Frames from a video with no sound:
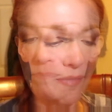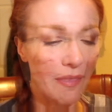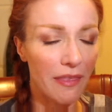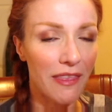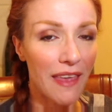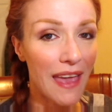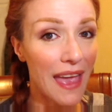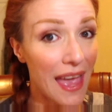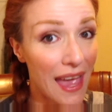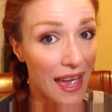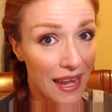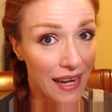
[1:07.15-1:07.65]

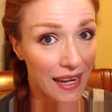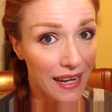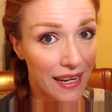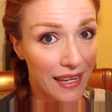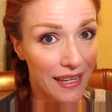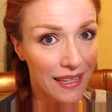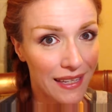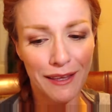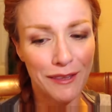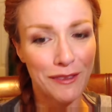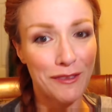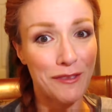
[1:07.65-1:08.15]
Then
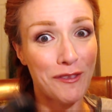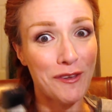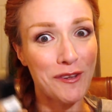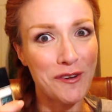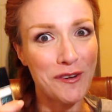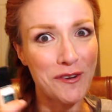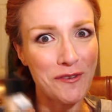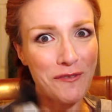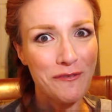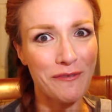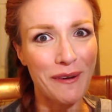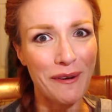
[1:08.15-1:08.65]
the
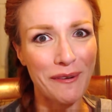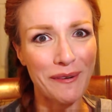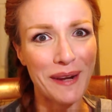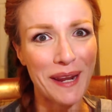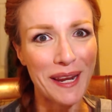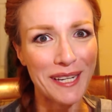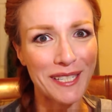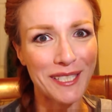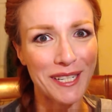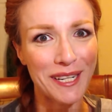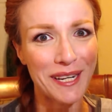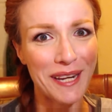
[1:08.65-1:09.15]
new
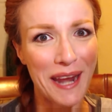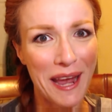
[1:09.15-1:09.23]
foundation.